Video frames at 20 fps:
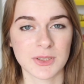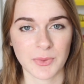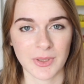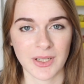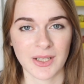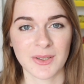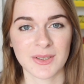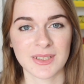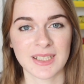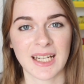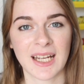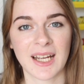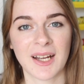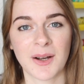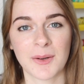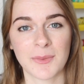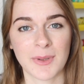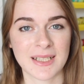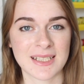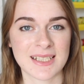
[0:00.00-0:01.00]
So when I got there,
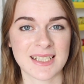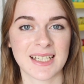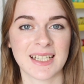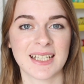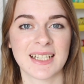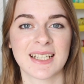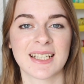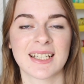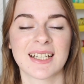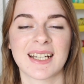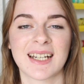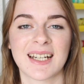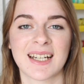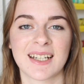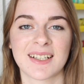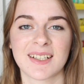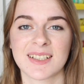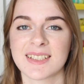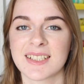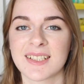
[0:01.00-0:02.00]
I went in
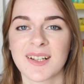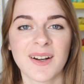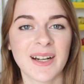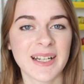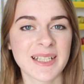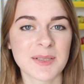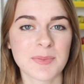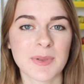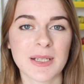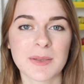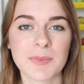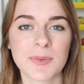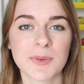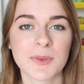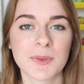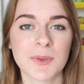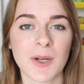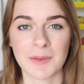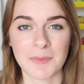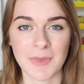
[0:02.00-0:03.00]
and I said hi to
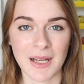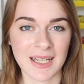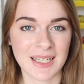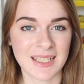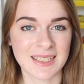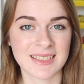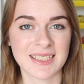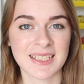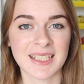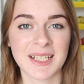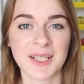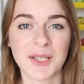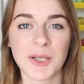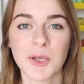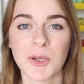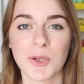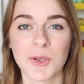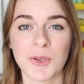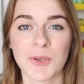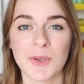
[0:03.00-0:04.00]
people. I met Lizzie,
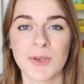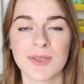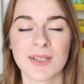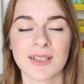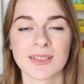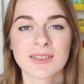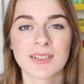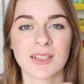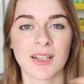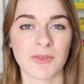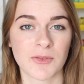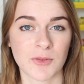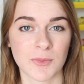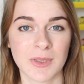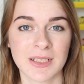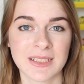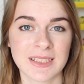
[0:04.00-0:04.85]
who does the Love from